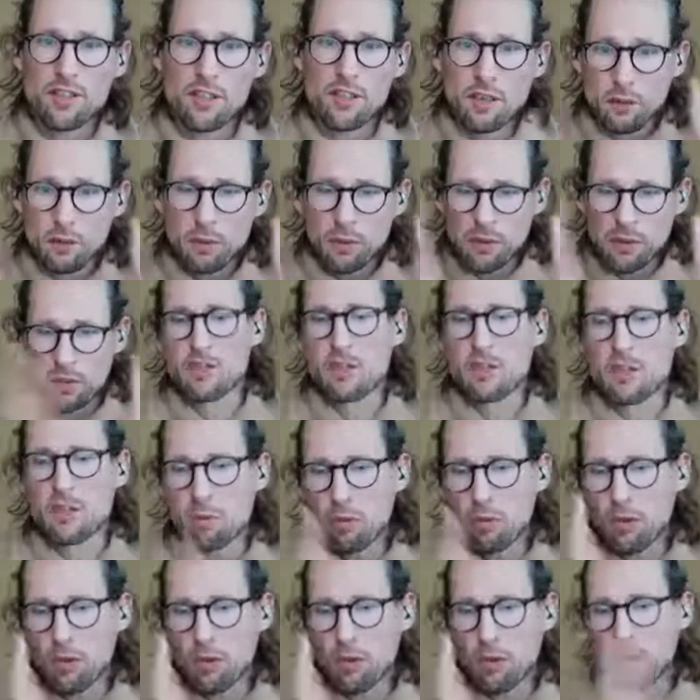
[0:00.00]
engineer
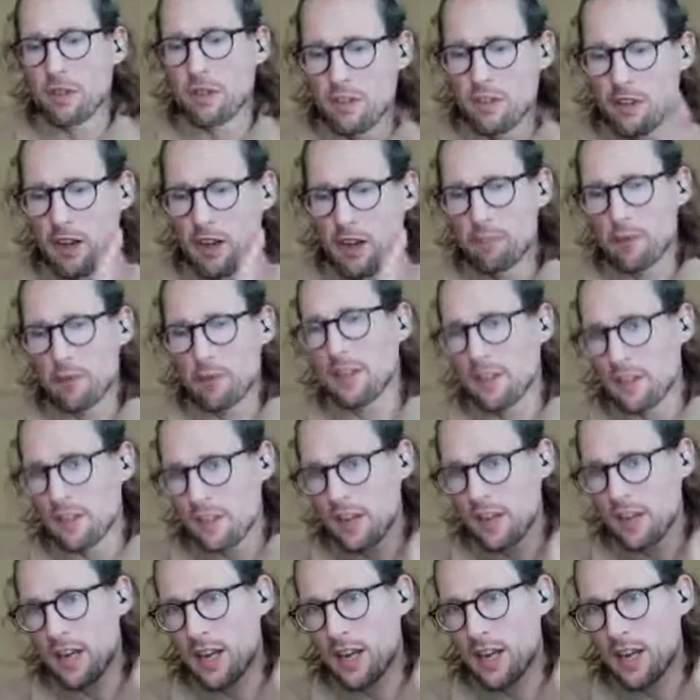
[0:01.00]
will just deploy more
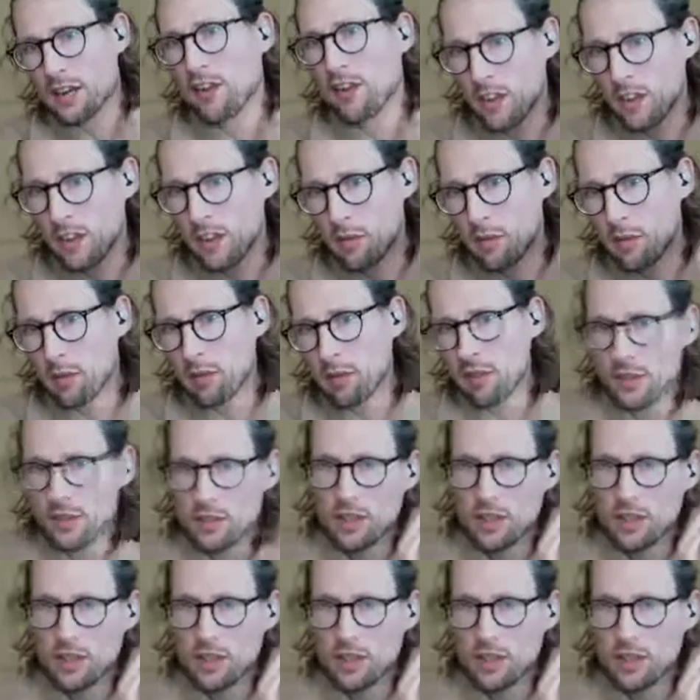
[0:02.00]
chatbots and chuck